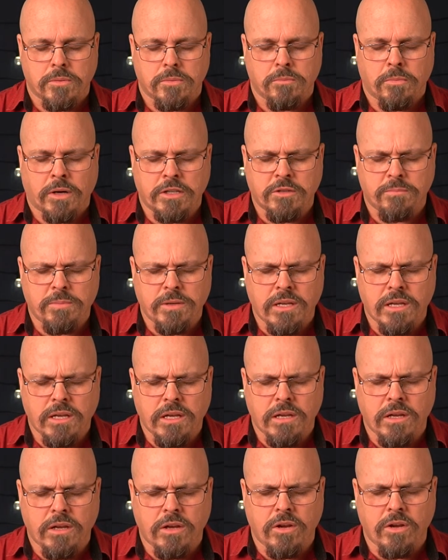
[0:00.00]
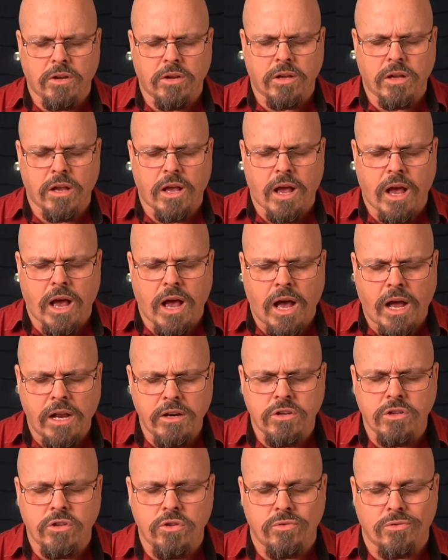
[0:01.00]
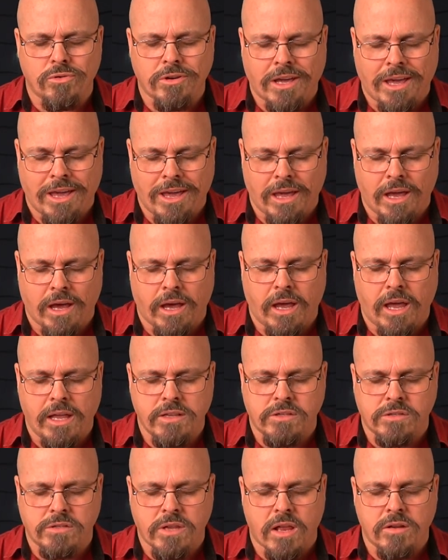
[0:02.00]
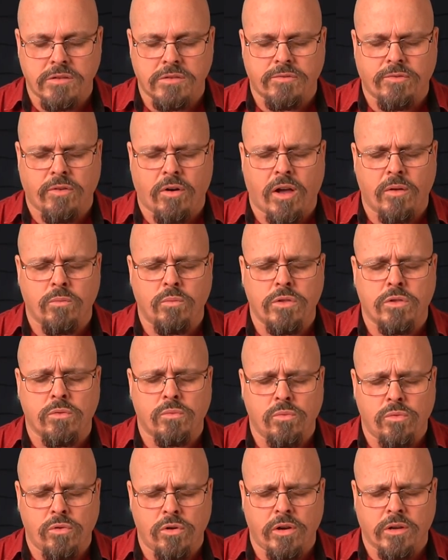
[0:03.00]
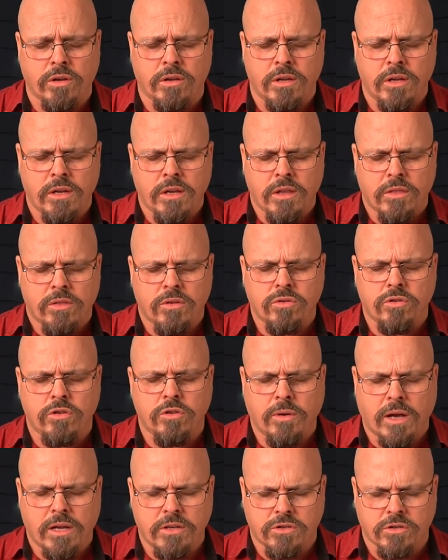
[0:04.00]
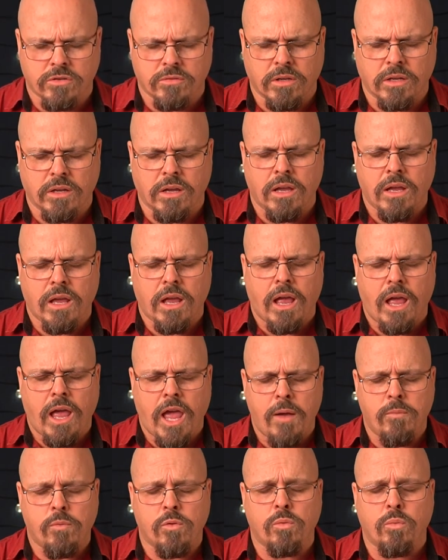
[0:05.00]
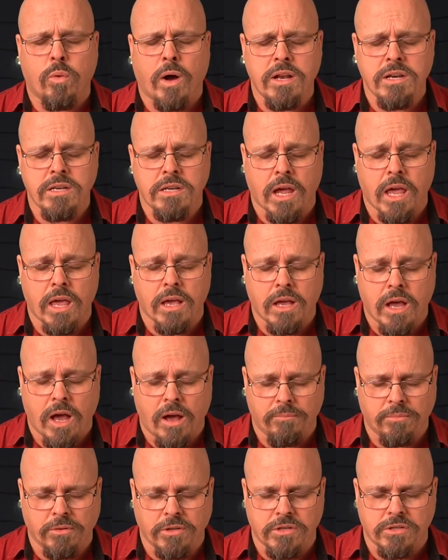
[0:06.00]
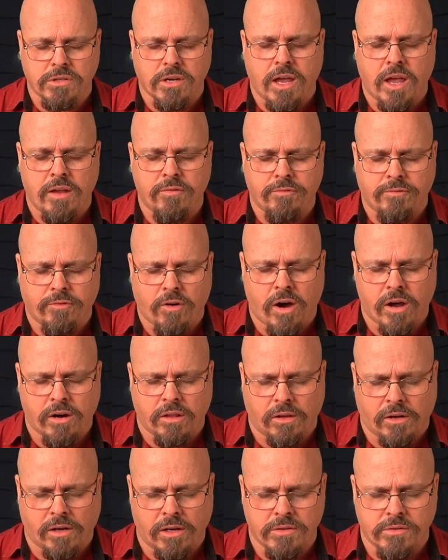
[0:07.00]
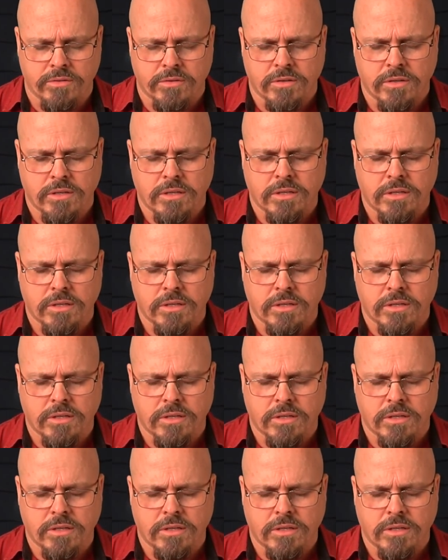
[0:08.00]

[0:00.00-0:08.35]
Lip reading: but to be under your care and satisfied with the work that you are doing and will one day accomplish and finalize.